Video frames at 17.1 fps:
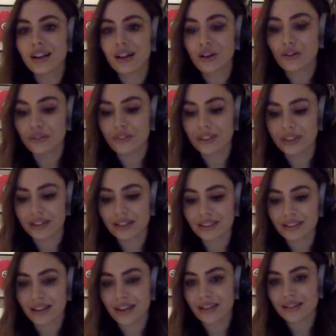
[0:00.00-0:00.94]
Hopefully that's
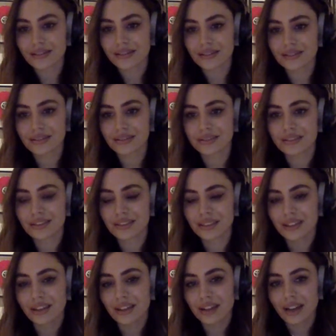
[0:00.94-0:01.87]
a yes.
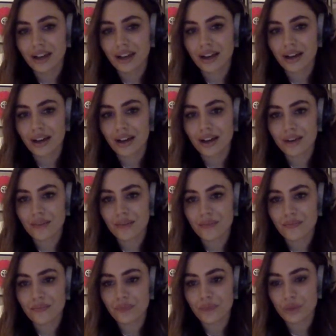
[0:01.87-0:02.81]

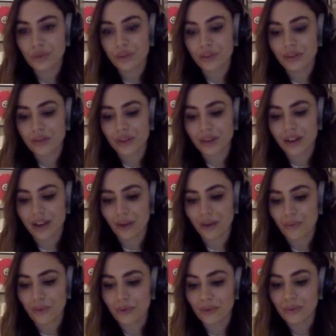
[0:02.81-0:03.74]
Um, we don't need it right now,
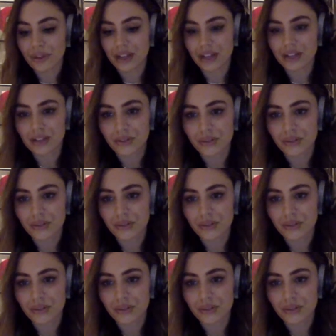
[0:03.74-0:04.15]
but we will get to